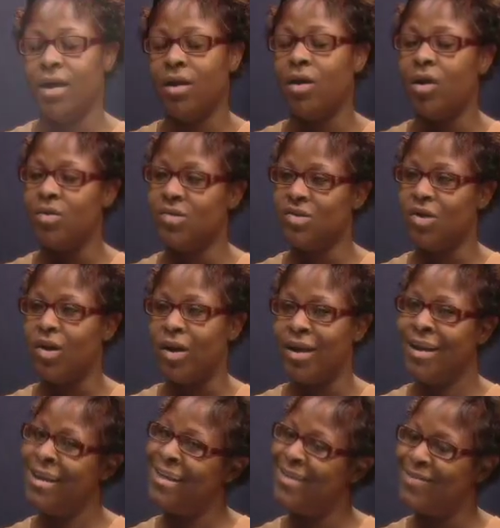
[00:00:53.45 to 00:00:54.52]
It all
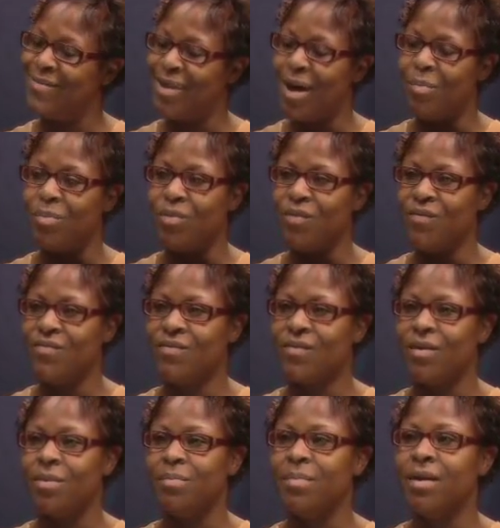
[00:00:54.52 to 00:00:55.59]
started when I moved
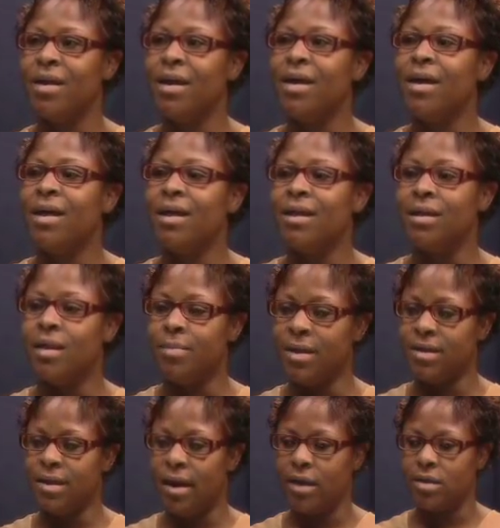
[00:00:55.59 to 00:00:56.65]
from
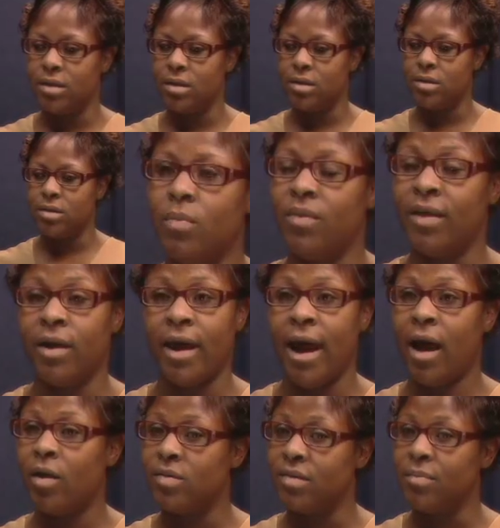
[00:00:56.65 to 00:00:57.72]
Lubbock, Texas, without a
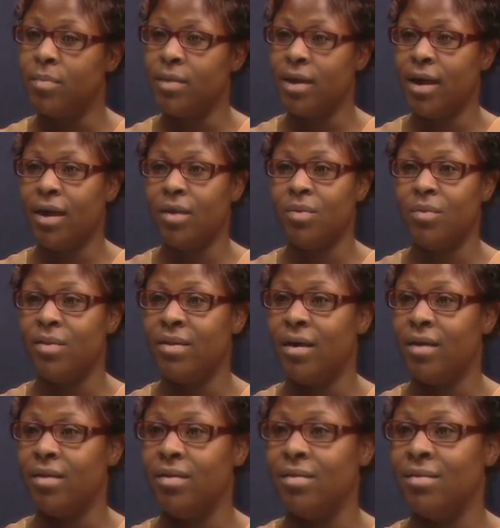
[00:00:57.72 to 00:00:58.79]
housing plan,
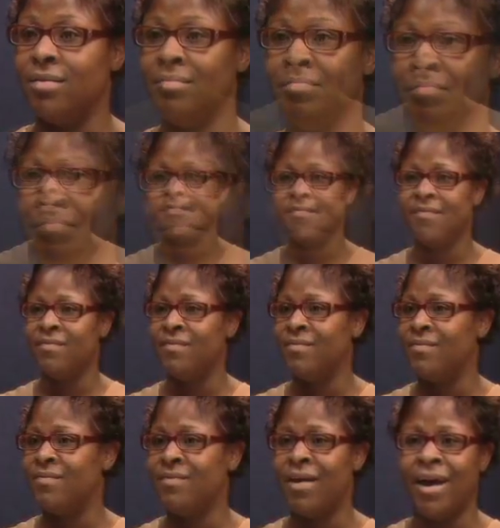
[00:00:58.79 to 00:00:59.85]
without a
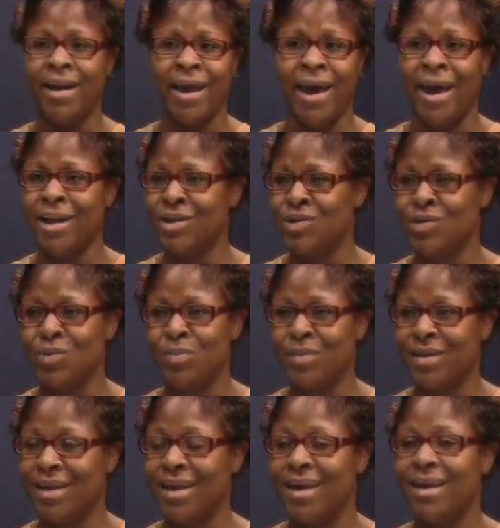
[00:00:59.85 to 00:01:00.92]
financial
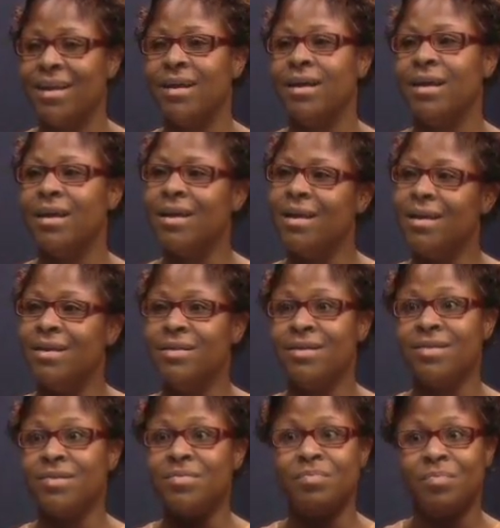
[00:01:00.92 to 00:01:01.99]
plan,
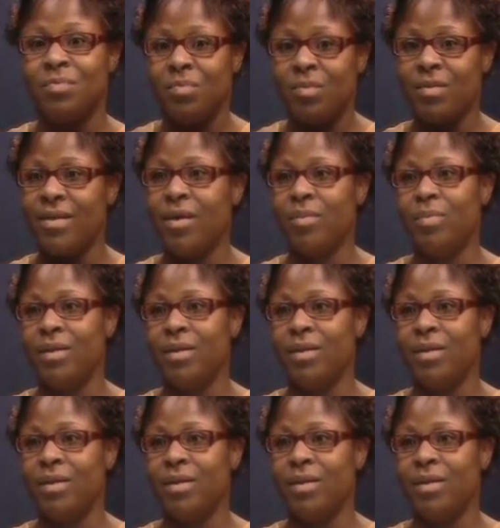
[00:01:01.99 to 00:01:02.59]
just without a